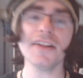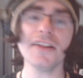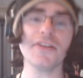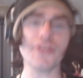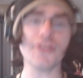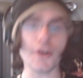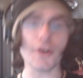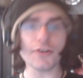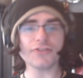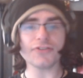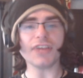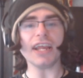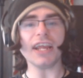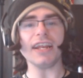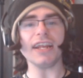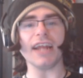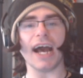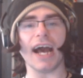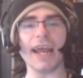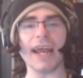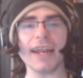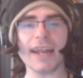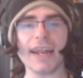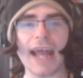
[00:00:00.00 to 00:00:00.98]
Thursday
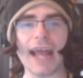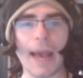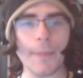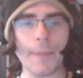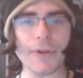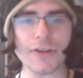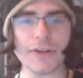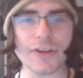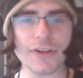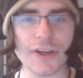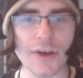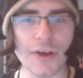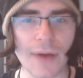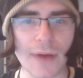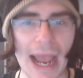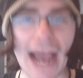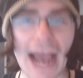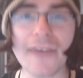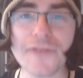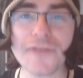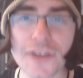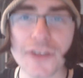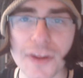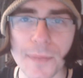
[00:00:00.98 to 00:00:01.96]
night it happened to you
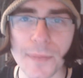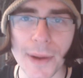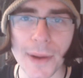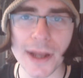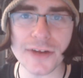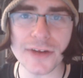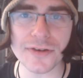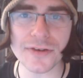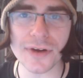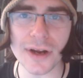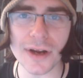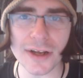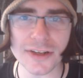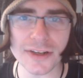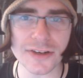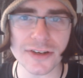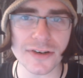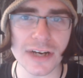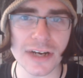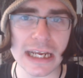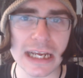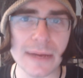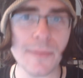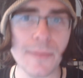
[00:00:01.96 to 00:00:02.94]
after the Patreon
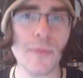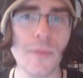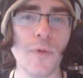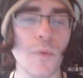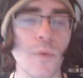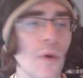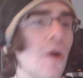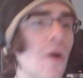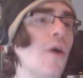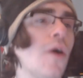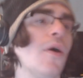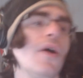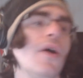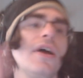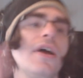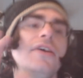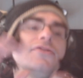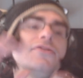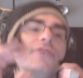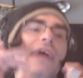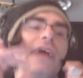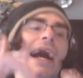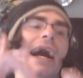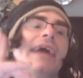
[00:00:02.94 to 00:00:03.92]
stream? Whoa.
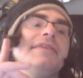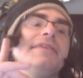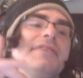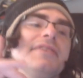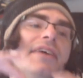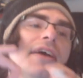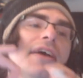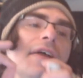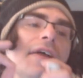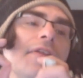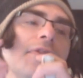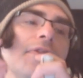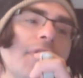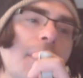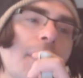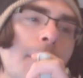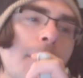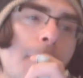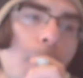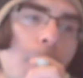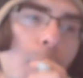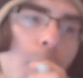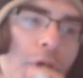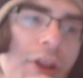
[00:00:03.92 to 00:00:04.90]
So guys,
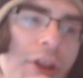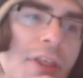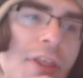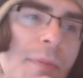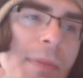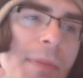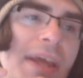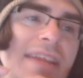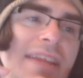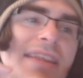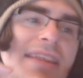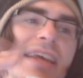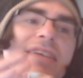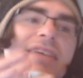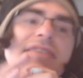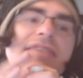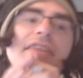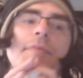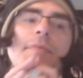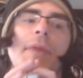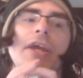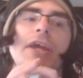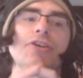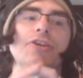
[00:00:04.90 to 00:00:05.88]
one of the big things
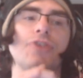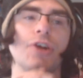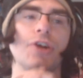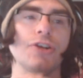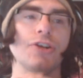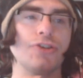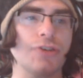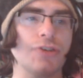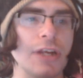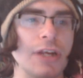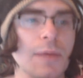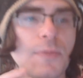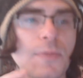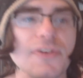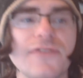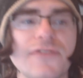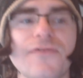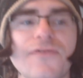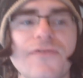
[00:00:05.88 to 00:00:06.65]
at the Patreon stream was